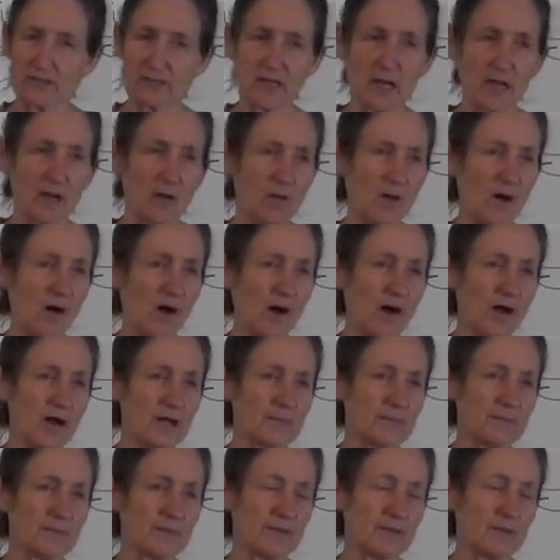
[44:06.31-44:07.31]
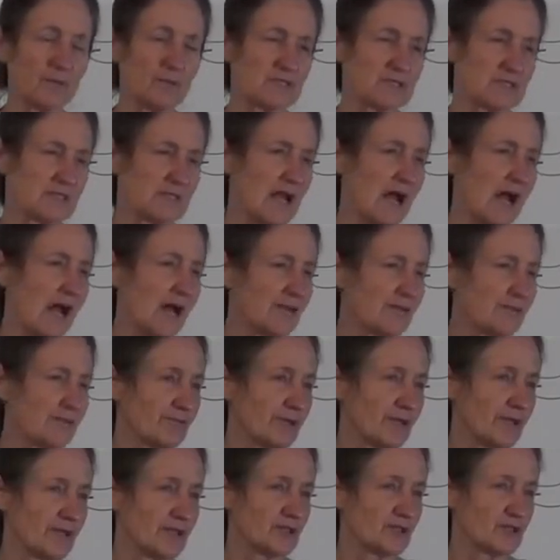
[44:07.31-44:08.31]
so hot, but it was an
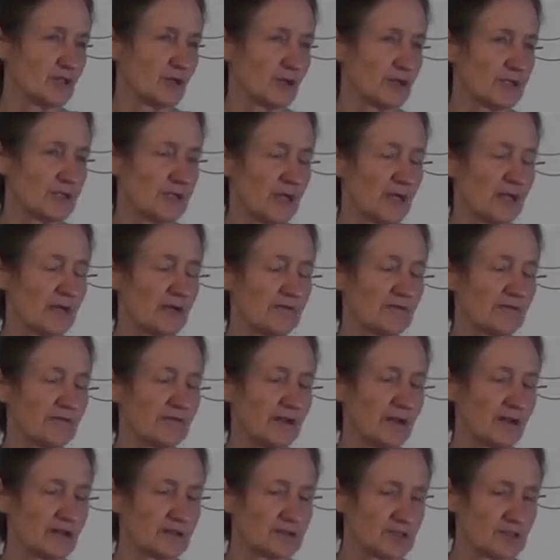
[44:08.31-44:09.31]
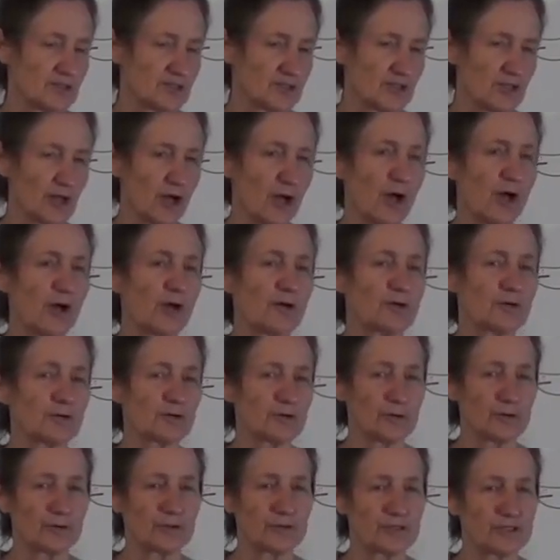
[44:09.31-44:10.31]
arthritic joint and it felt so
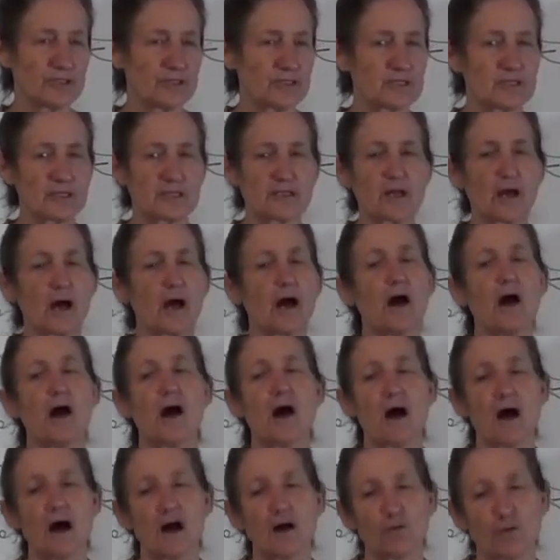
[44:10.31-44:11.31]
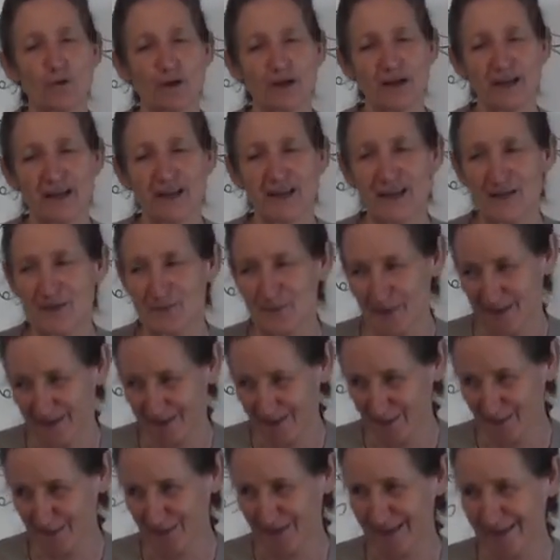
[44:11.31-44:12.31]
good. She said, no, I want to keep
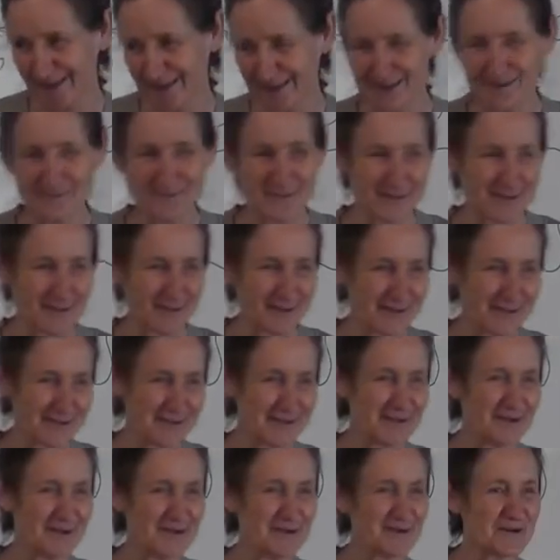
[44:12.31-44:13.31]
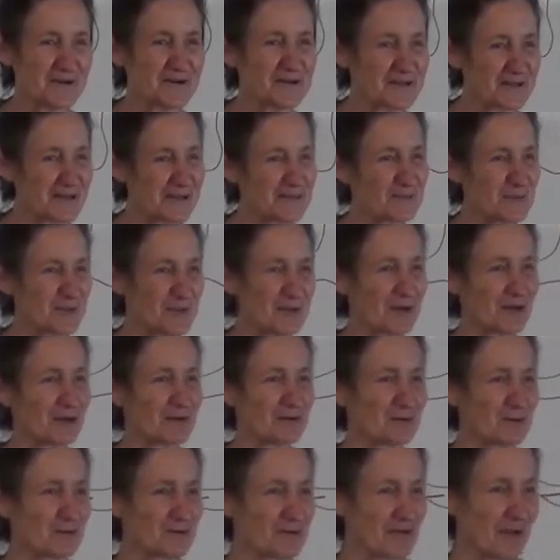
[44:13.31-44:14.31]
it. I want to keep it on, keep it
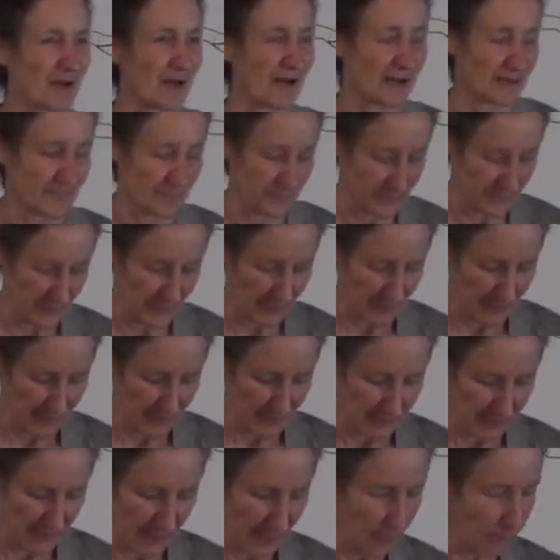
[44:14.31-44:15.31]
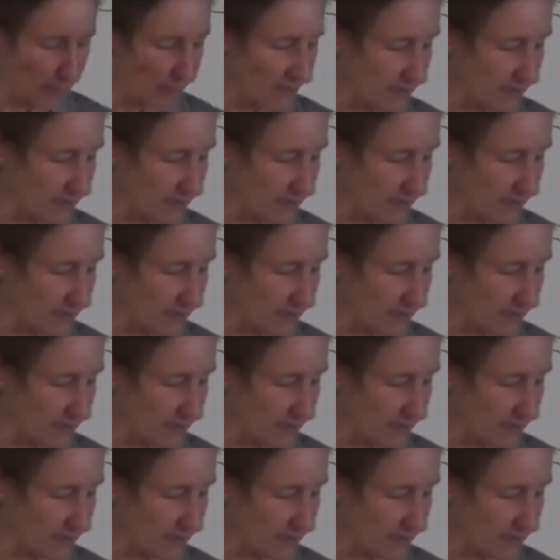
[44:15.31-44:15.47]
on all night. Now